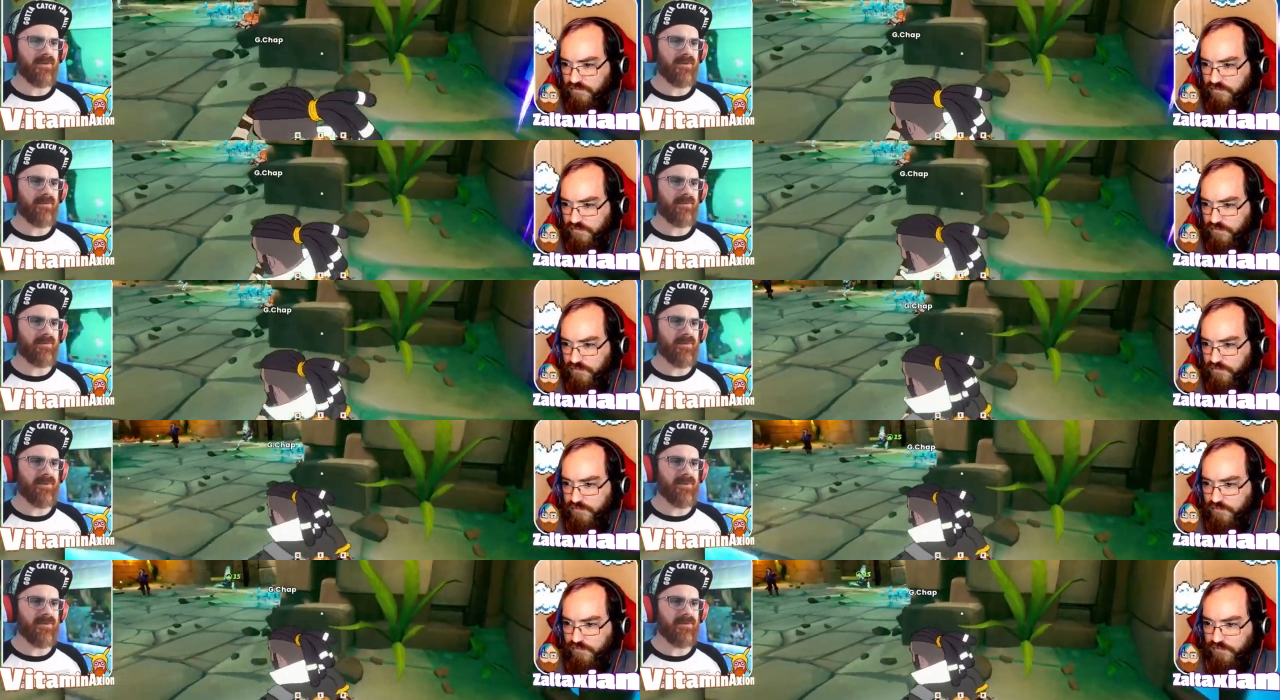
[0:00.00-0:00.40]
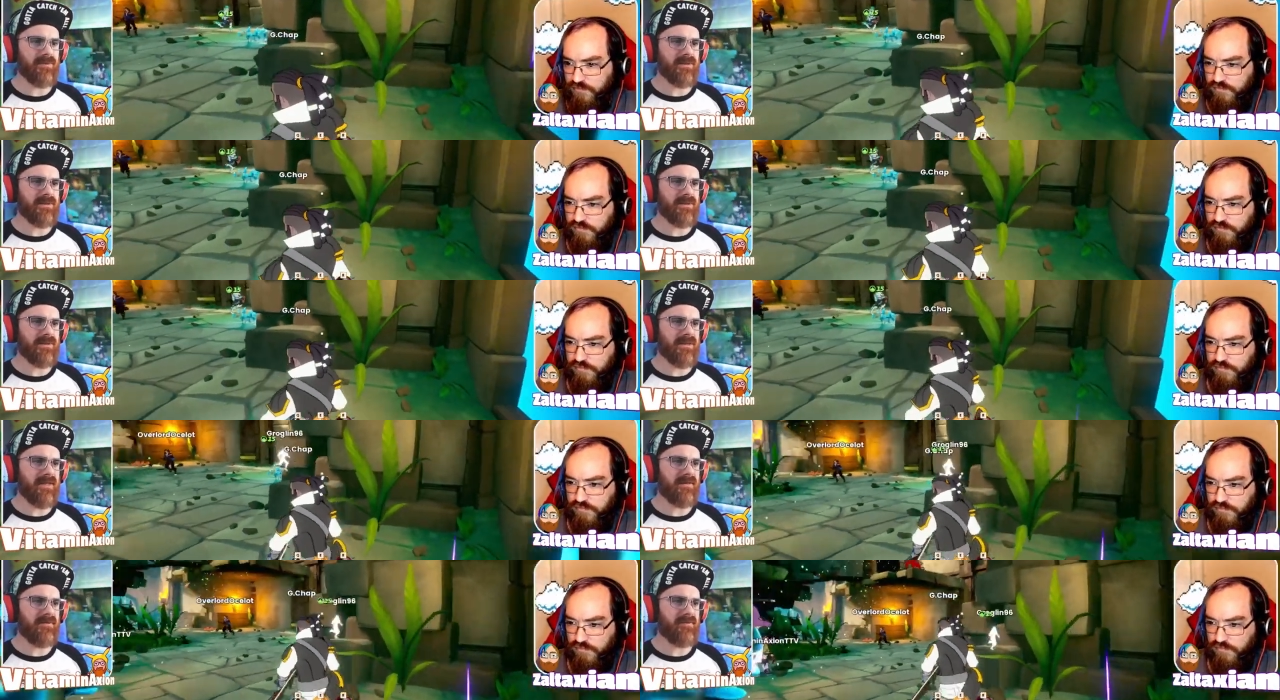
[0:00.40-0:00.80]
Speaker 1: with, but there's
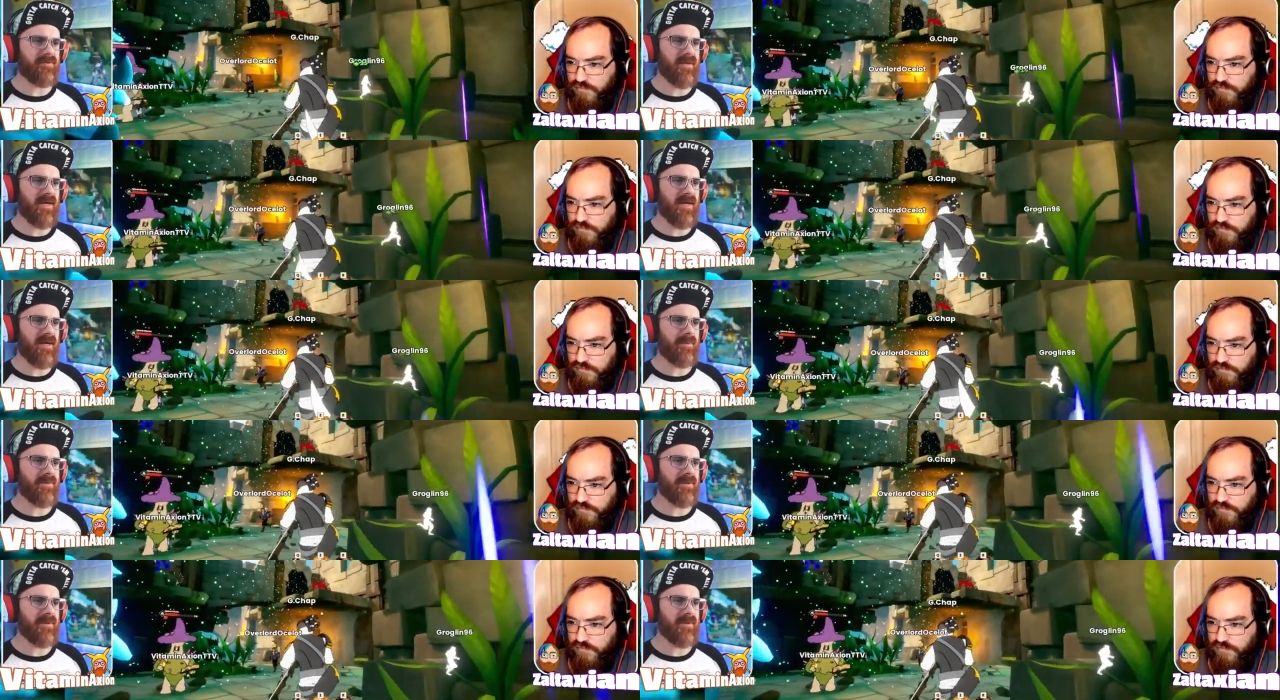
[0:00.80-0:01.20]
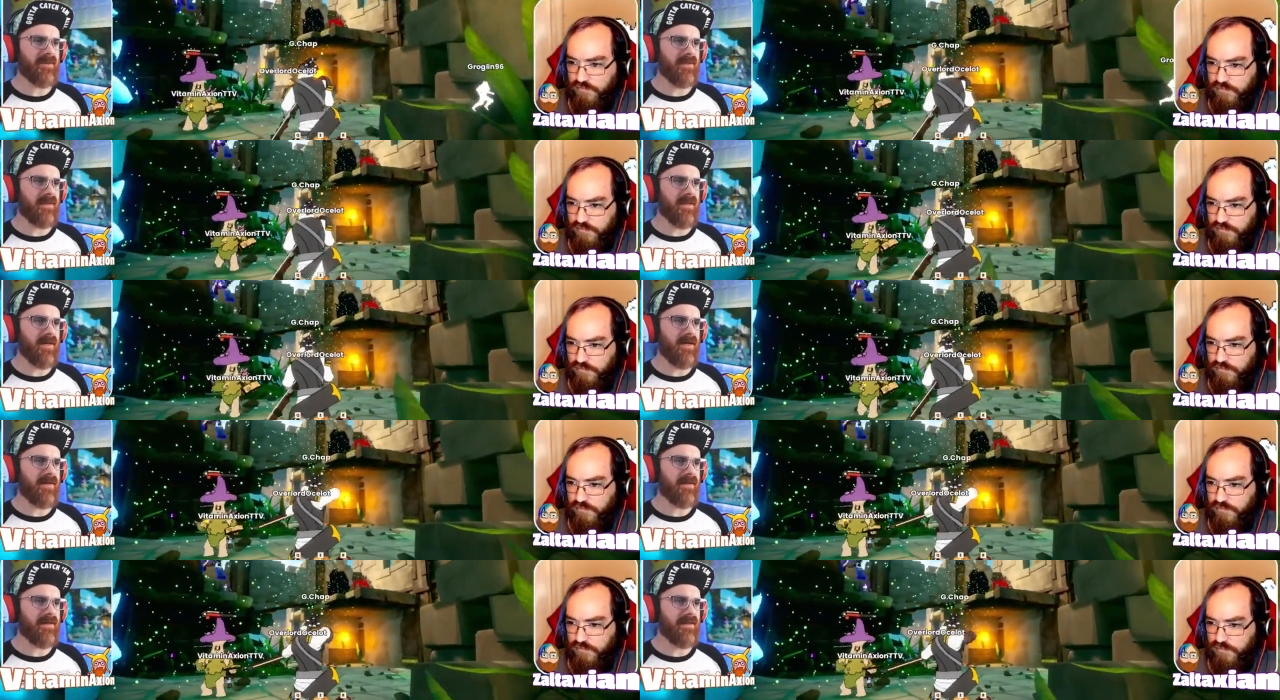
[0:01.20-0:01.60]
stuff popping and
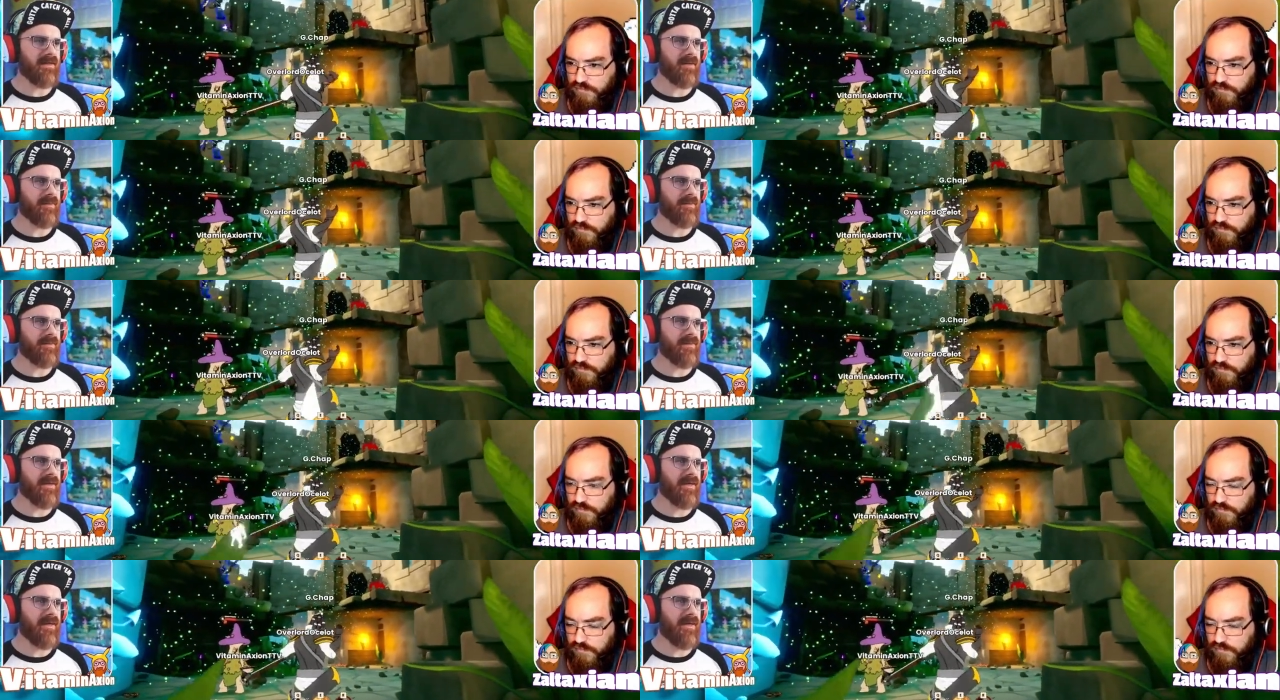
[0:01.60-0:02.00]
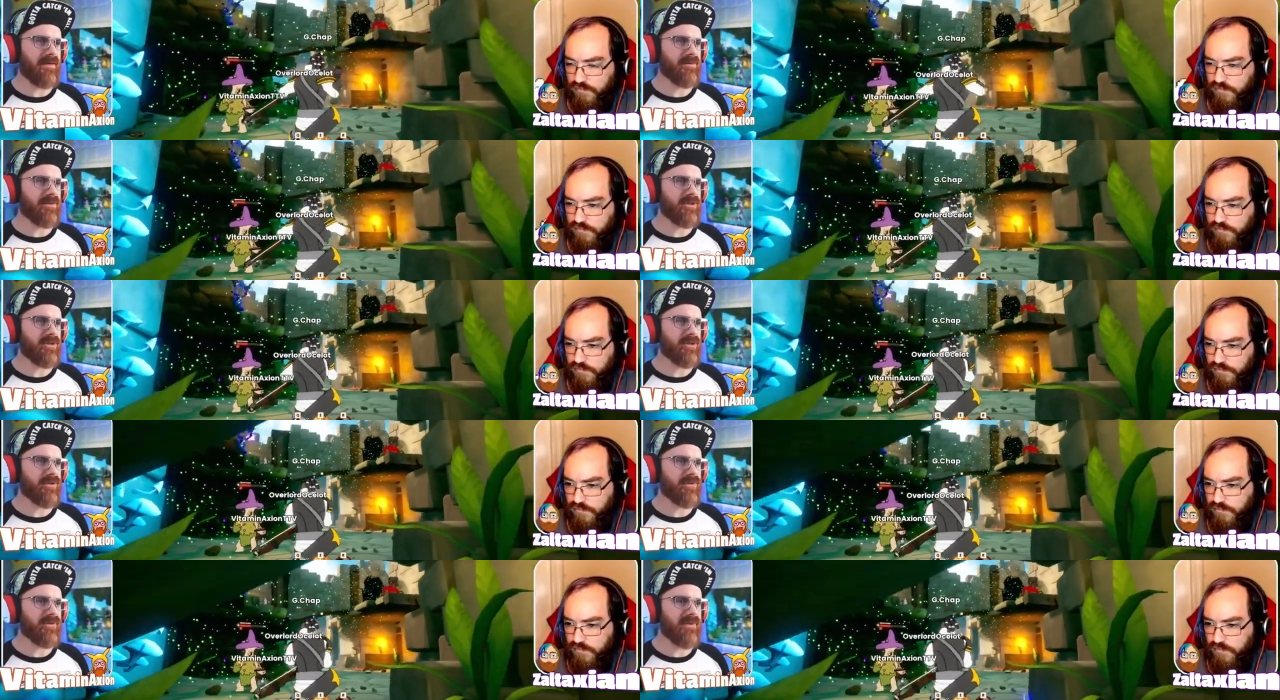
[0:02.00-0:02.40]
locking up there. I would
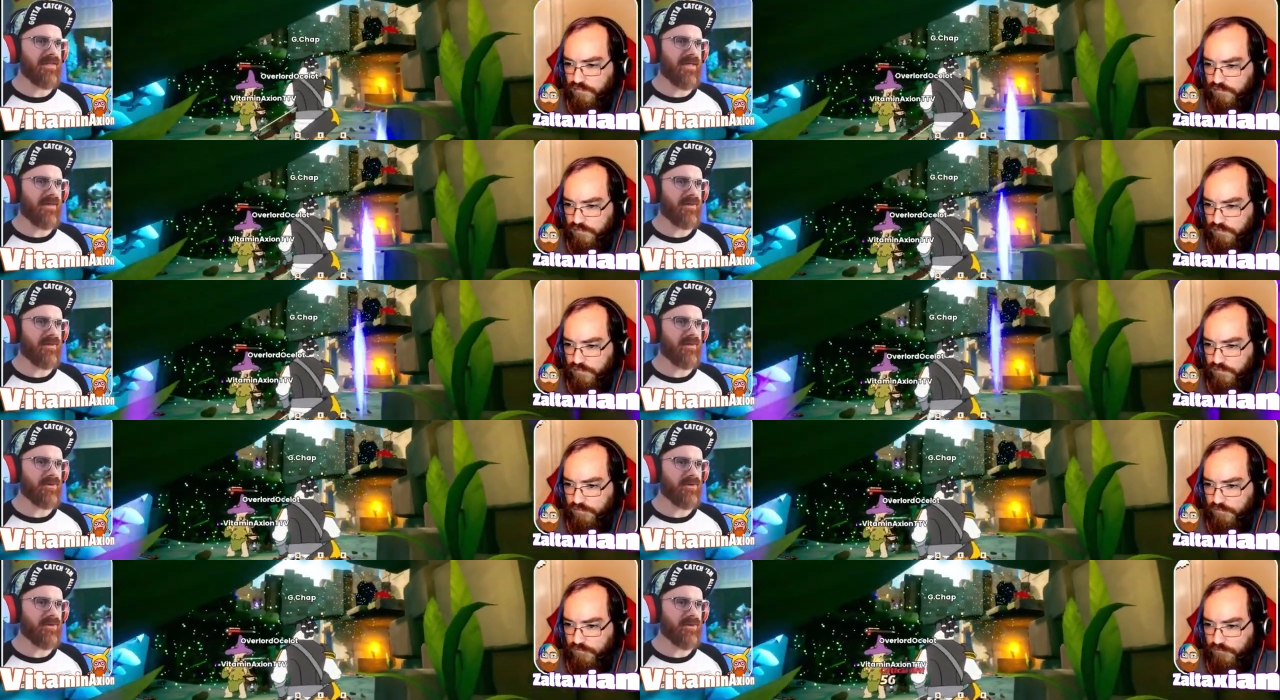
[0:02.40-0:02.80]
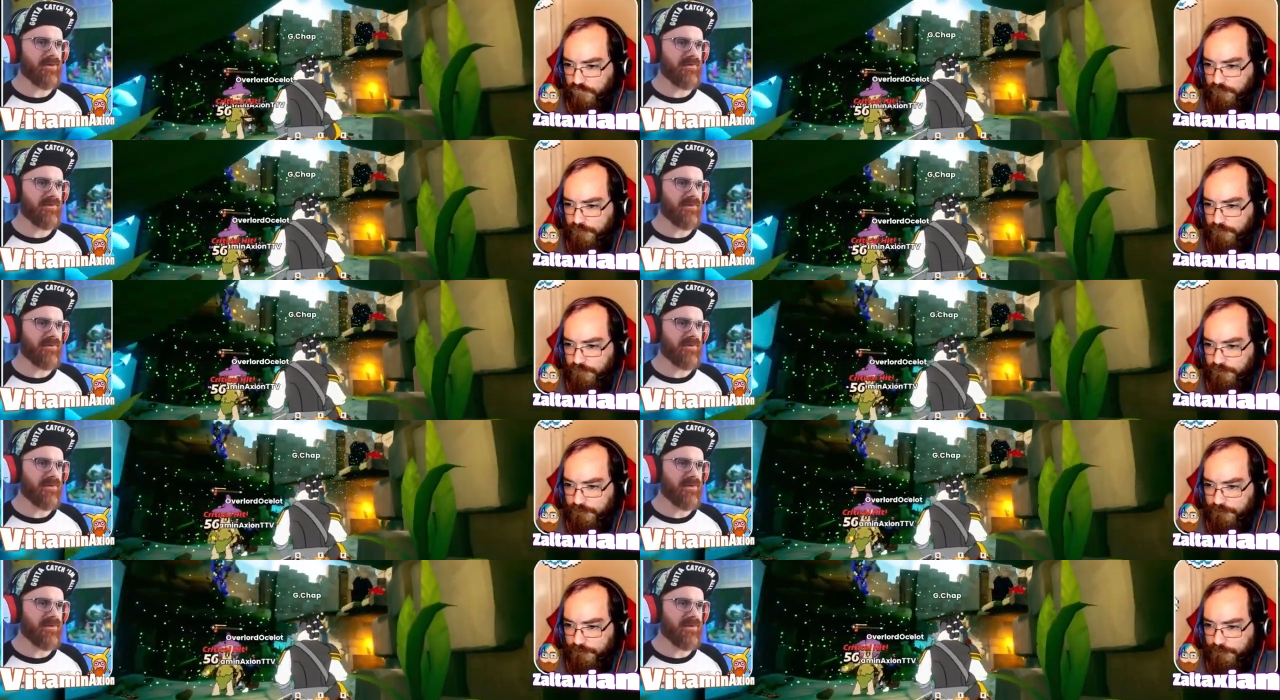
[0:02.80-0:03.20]
shoot that archer
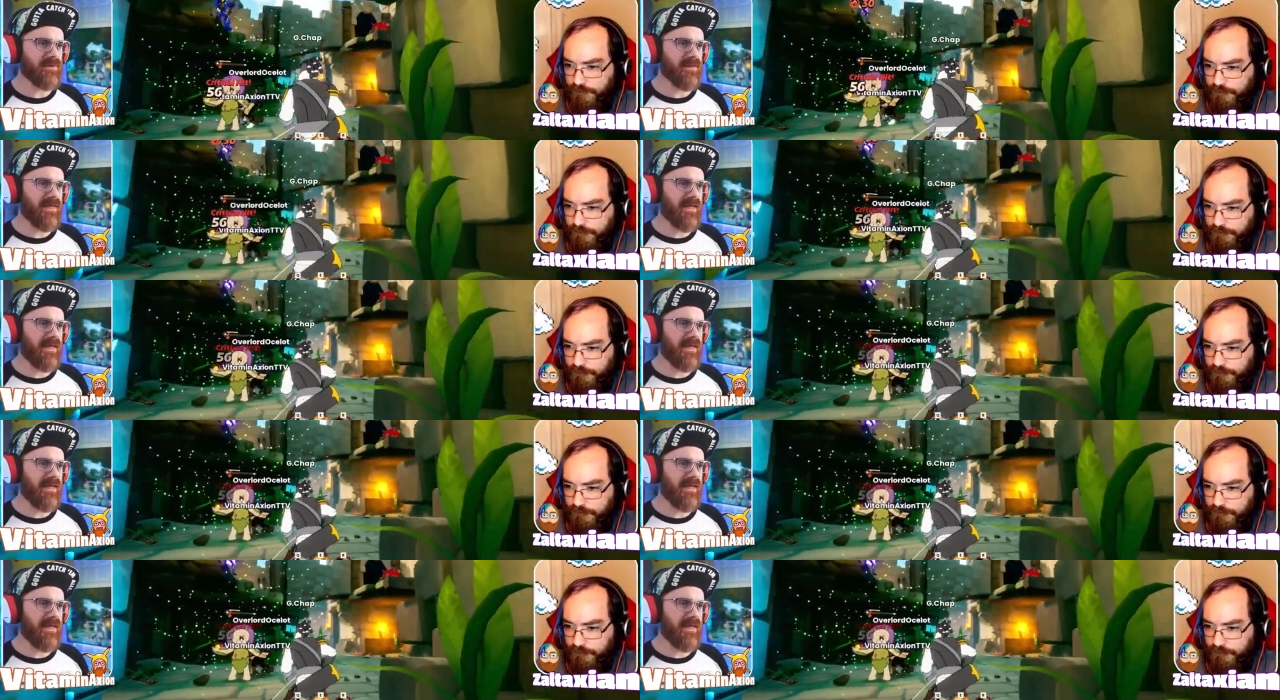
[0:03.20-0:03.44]
first